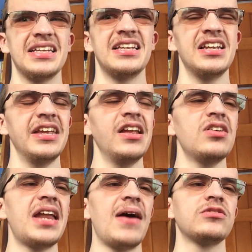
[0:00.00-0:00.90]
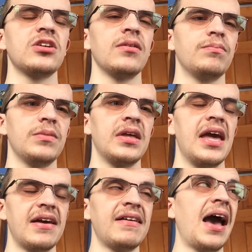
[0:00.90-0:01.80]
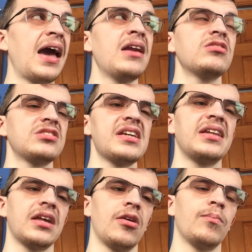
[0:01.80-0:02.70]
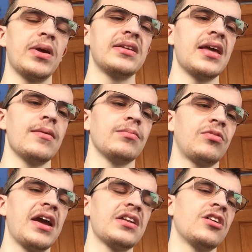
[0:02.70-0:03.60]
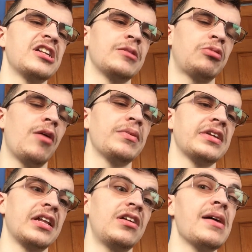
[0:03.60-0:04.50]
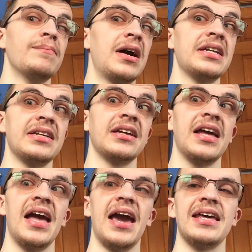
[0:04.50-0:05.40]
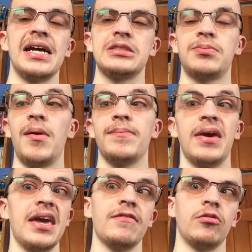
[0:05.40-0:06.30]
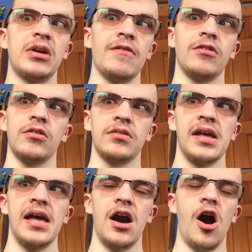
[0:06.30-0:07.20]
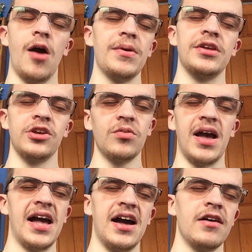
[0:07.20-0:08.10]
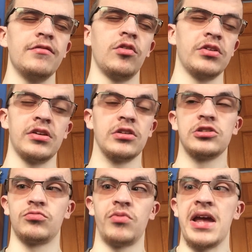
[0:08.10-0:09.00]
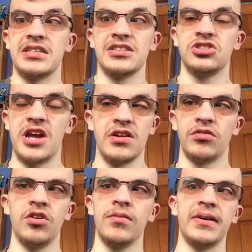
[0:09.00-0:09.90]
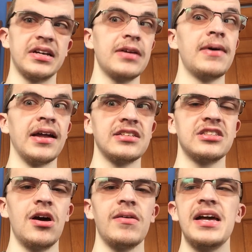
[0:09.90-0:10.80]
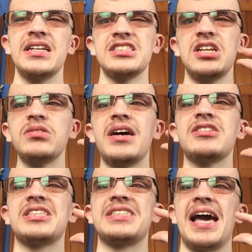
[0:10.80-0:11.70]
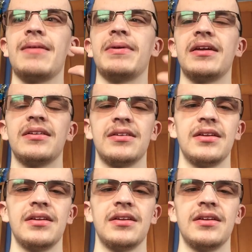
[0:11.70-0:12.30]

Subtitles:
You don't have to. I understand, like, you're a big name writer and you probably get a lot of money, and it's probably paying for whatever hobby you have or your just rent in general. But come on, slow down just a tad bit.